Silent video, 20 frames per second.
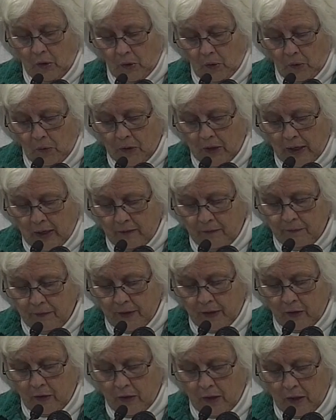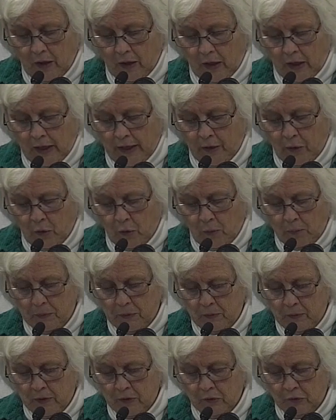Okay, fella, I hope
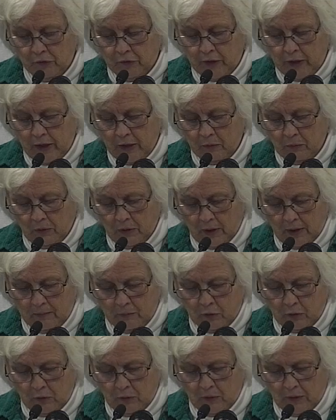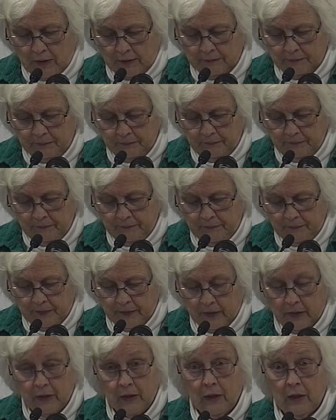you understand what I'm doing.
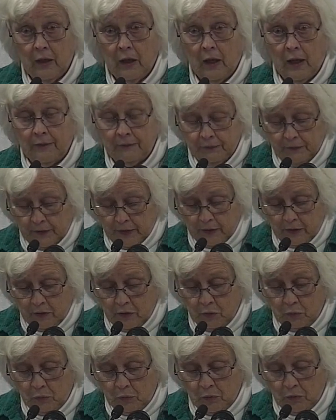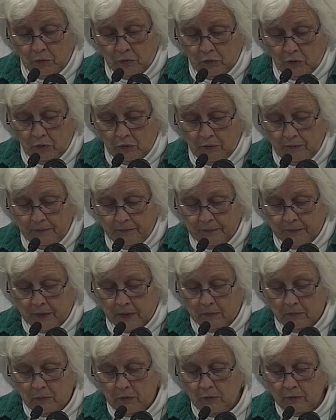I flooded the wounds,
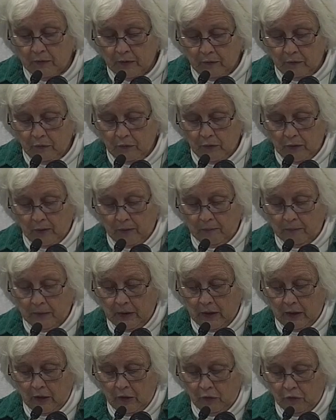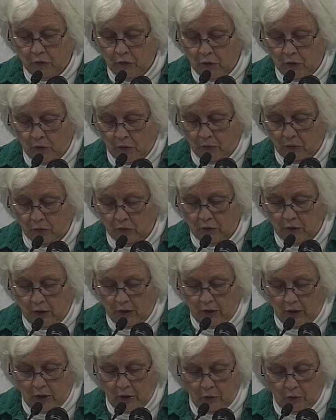moving from his nose
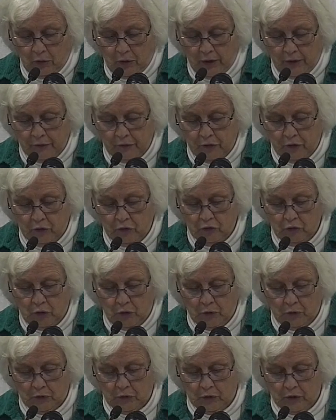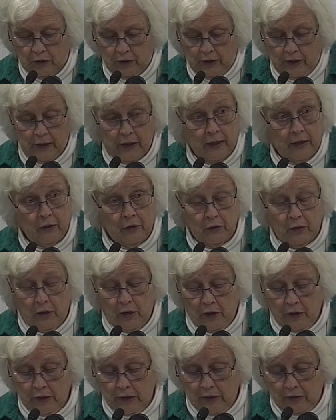across his shoulder and
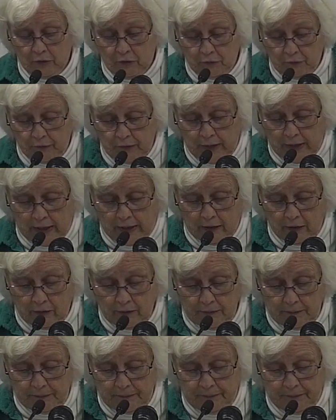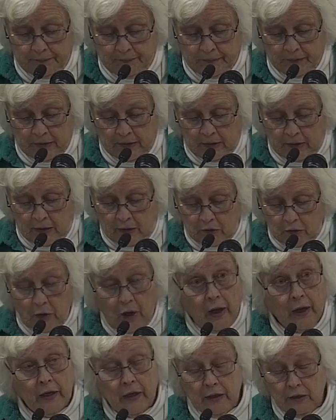along his flank,
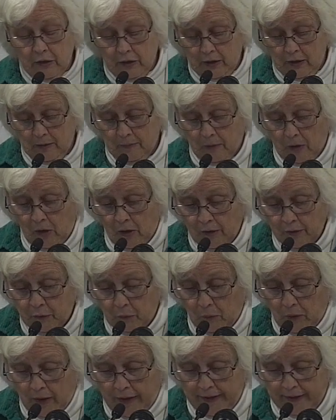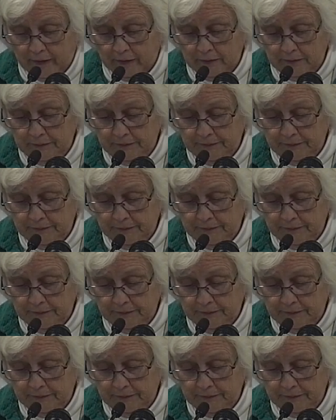talking to him all the while.